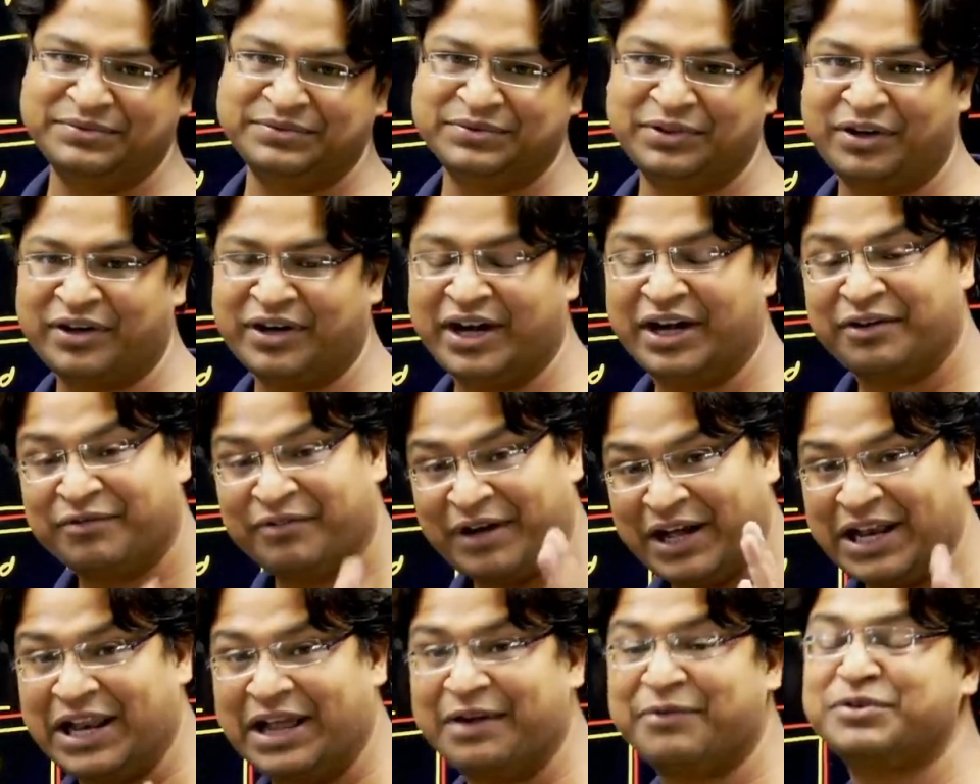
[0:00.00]
All right,
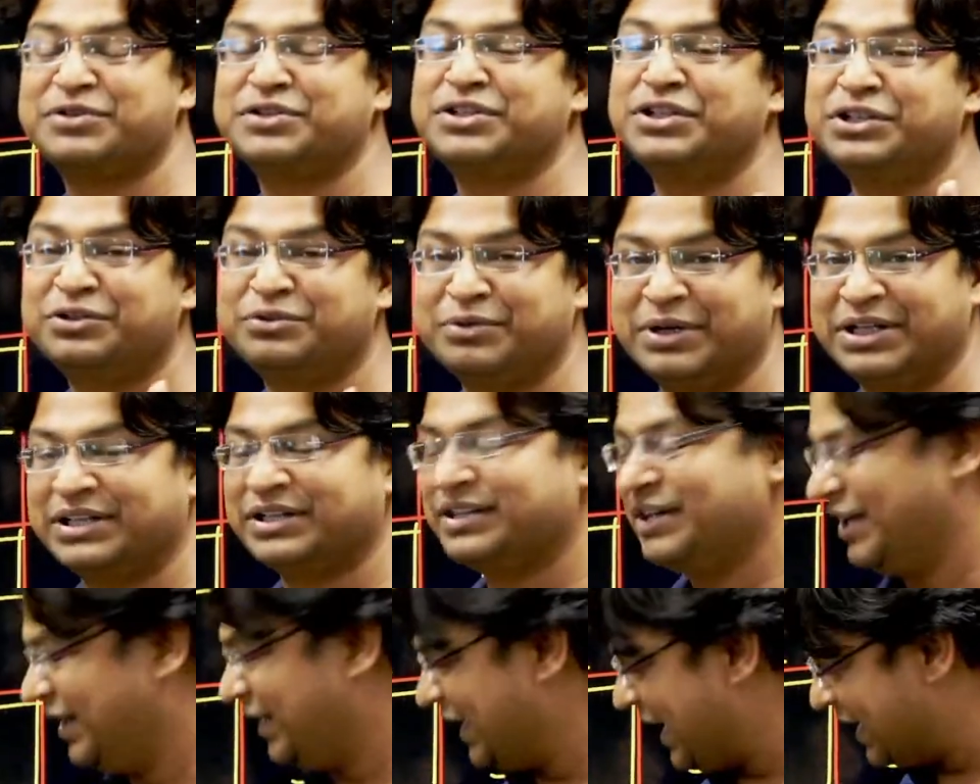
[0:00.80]
while I was in 12th
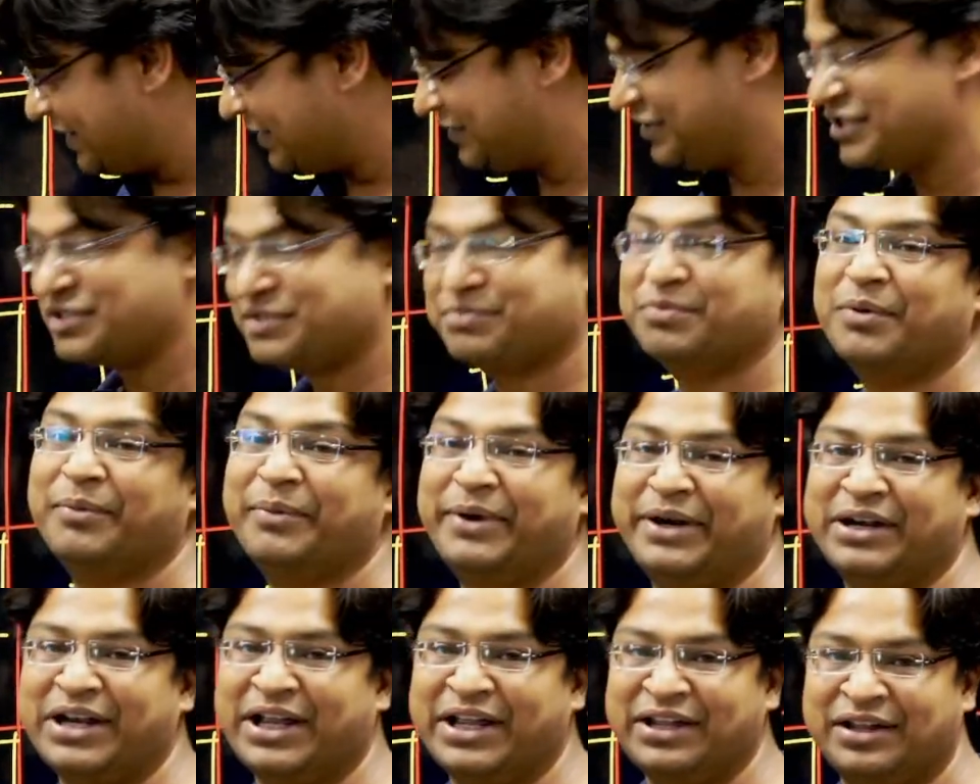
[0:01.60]
grade at this
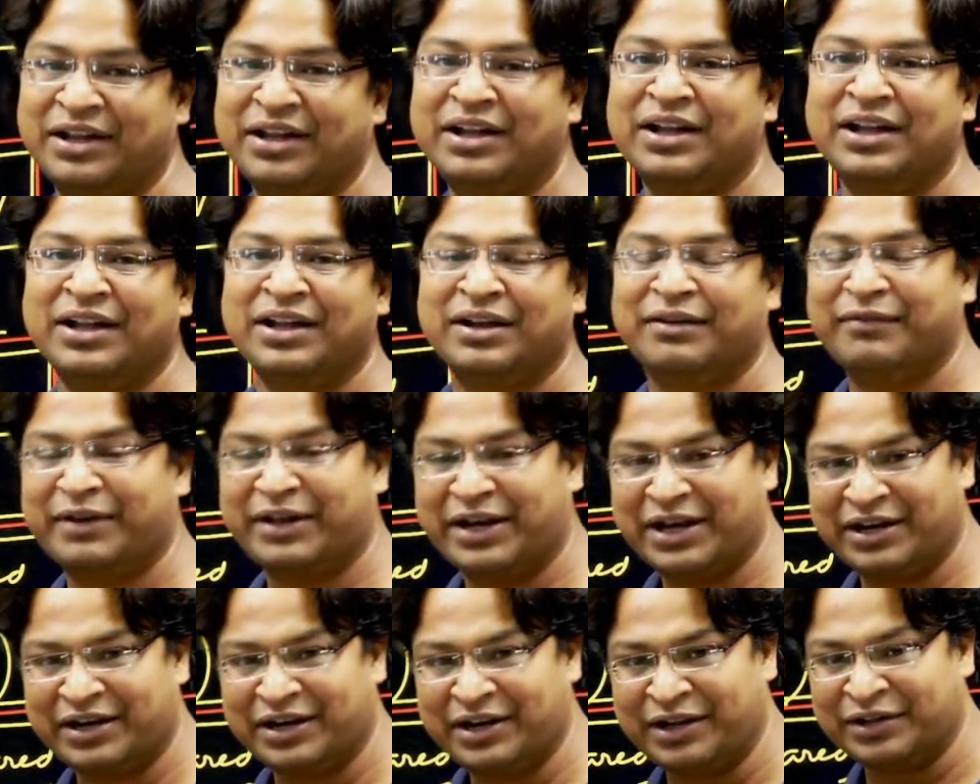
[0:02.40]
moment, like
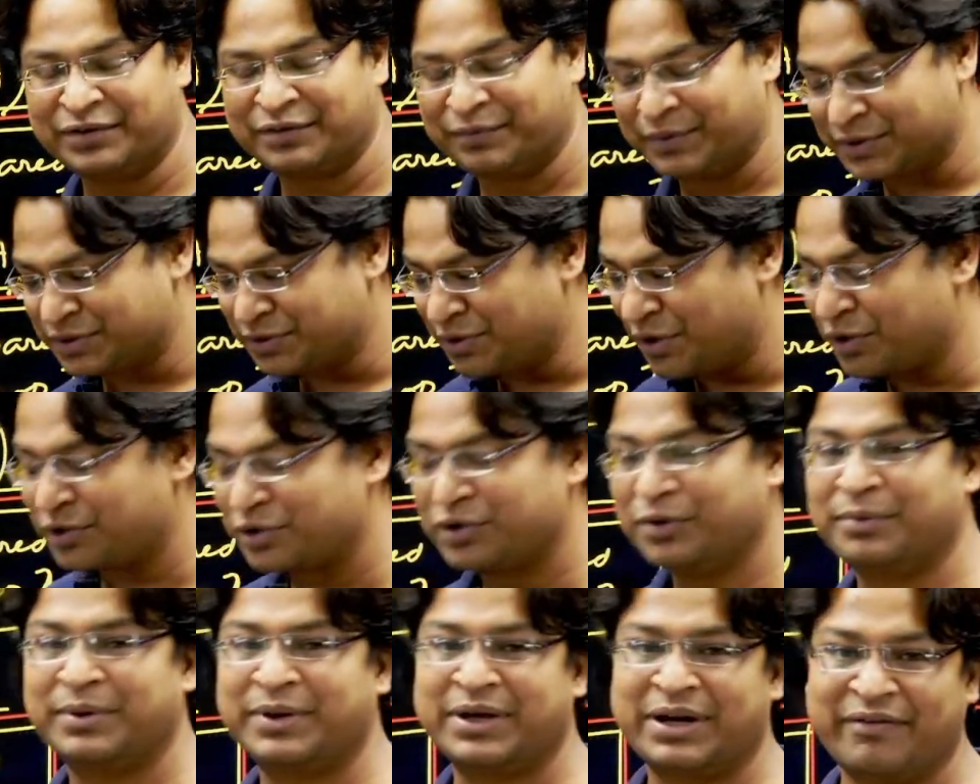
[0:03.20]
when it was the
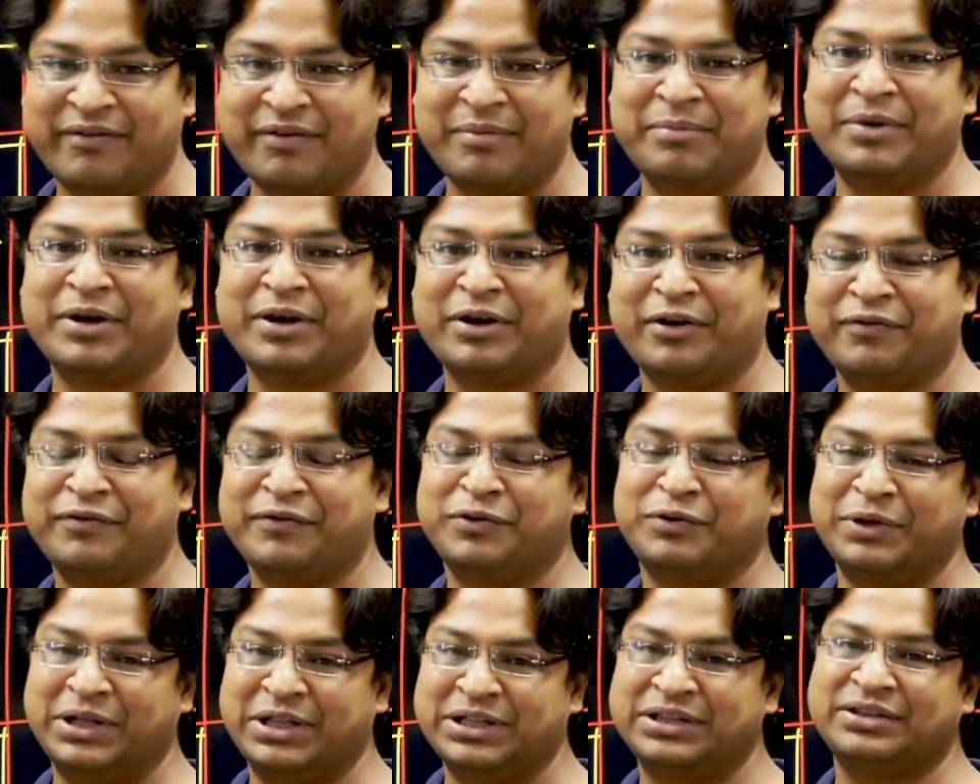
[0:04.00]
October, November of
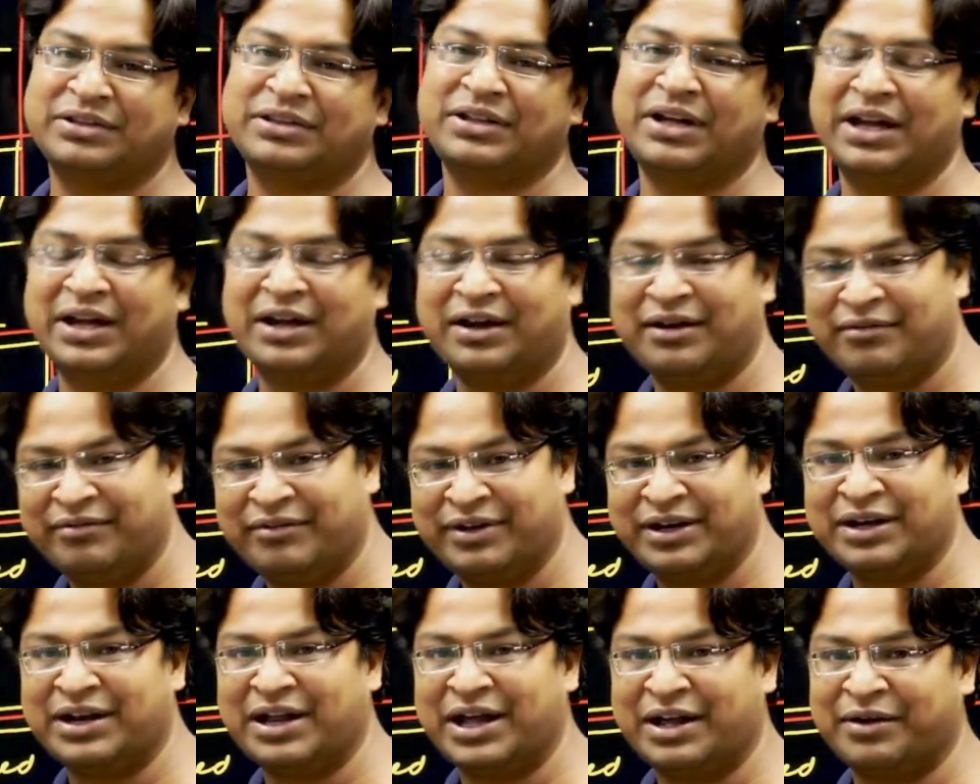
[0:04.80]

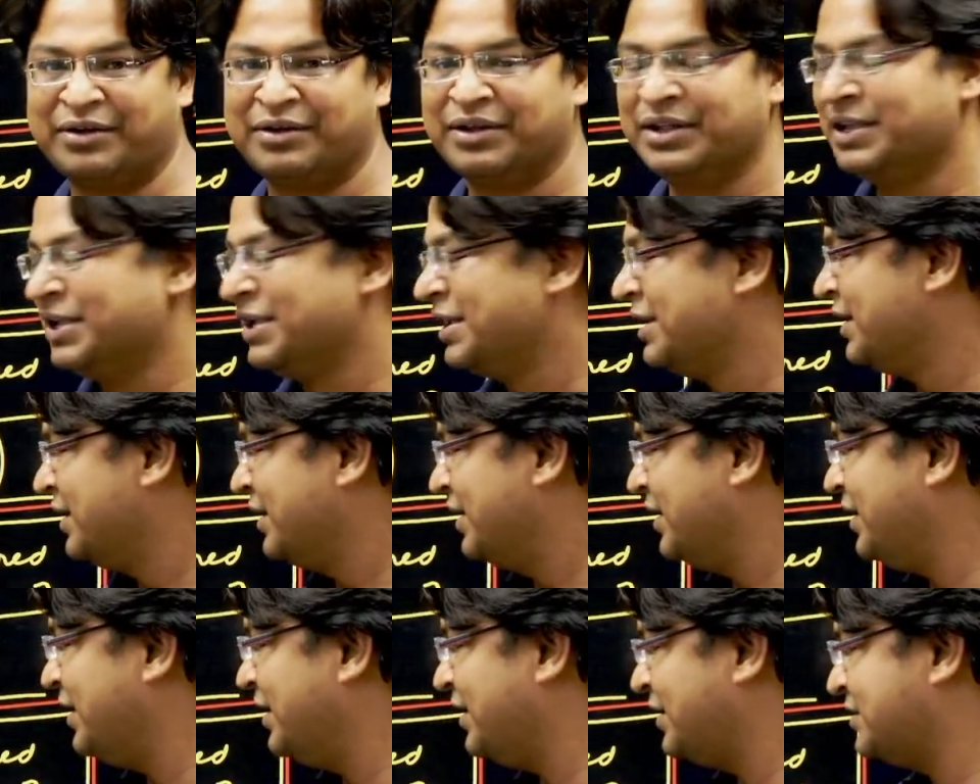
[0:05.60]
12th,
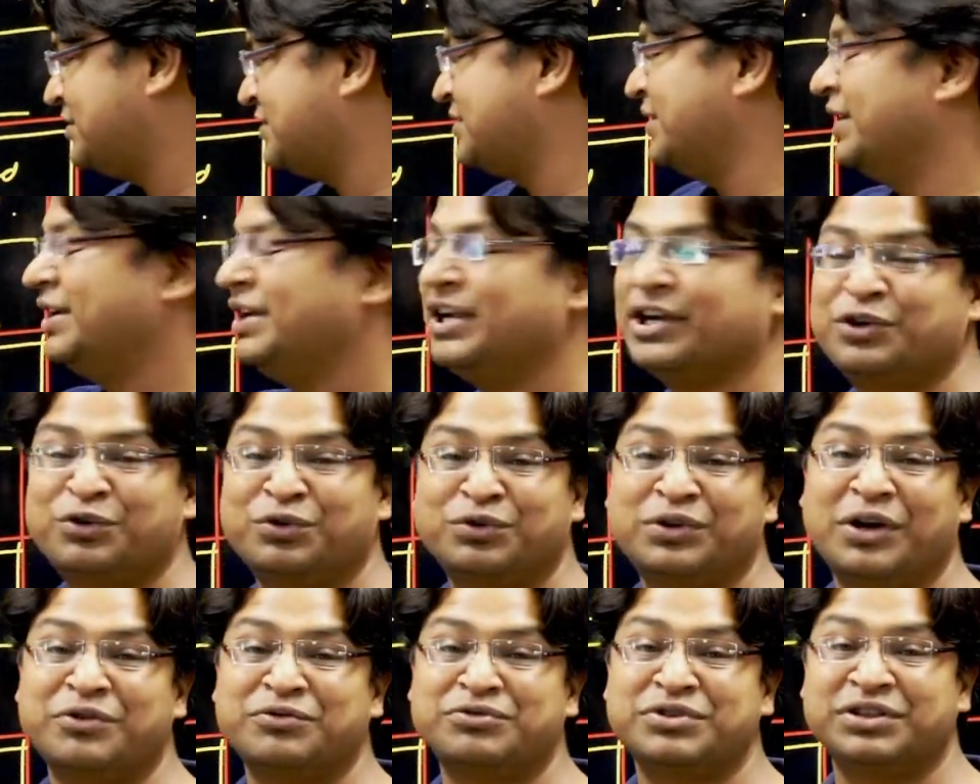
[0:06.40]
it's the year
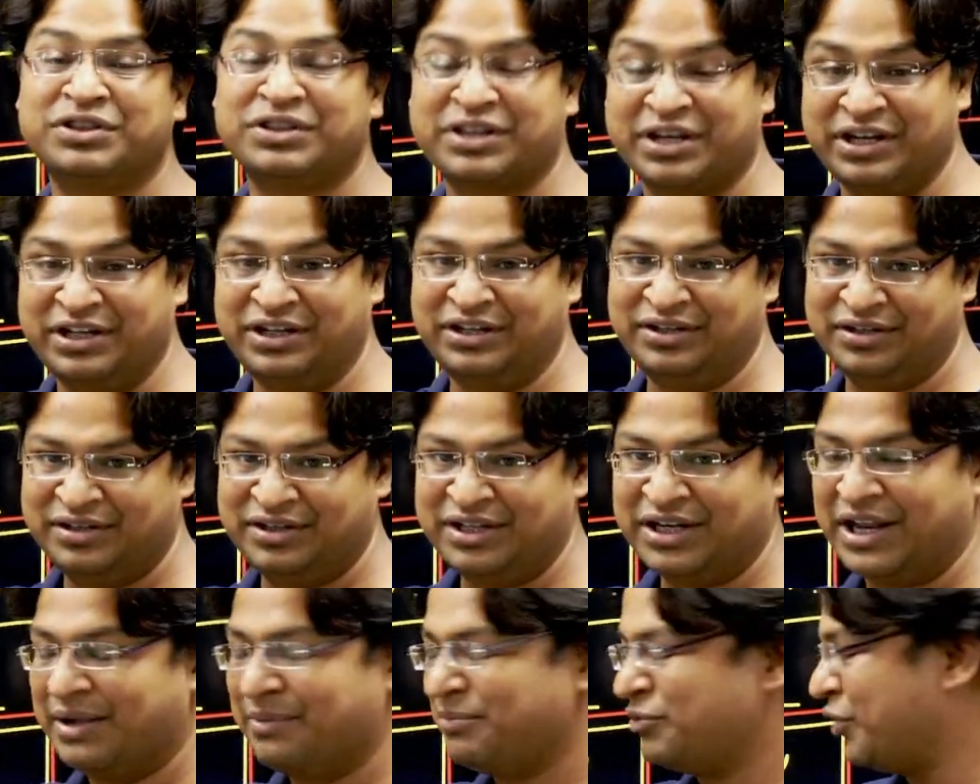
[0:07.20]
2003
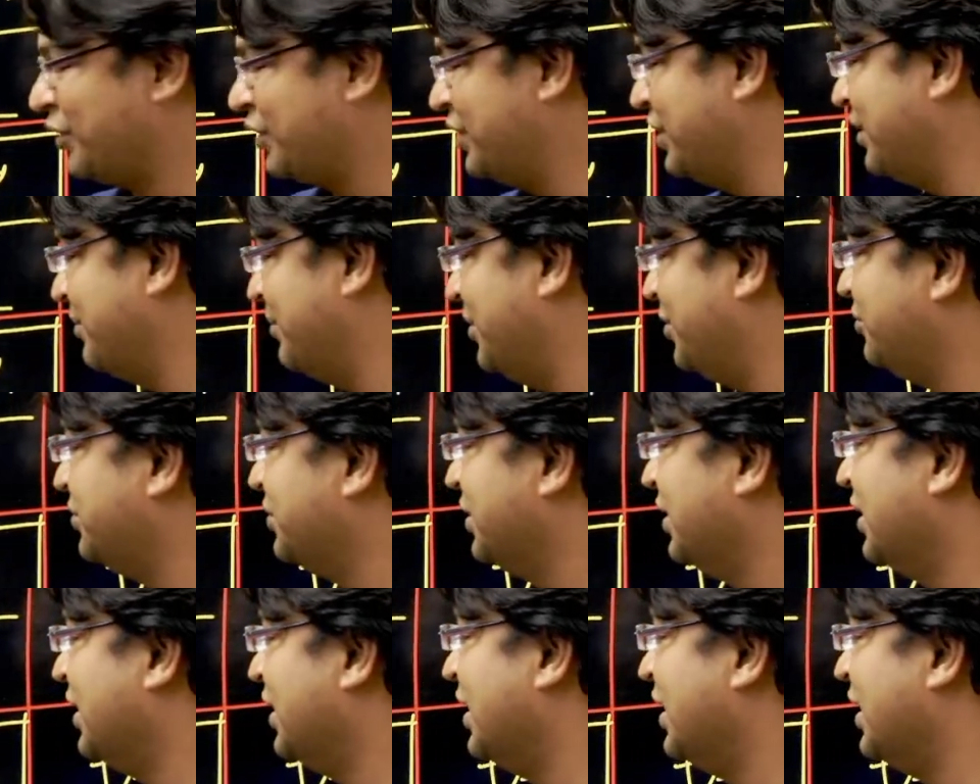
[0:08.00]
that I'm talking about.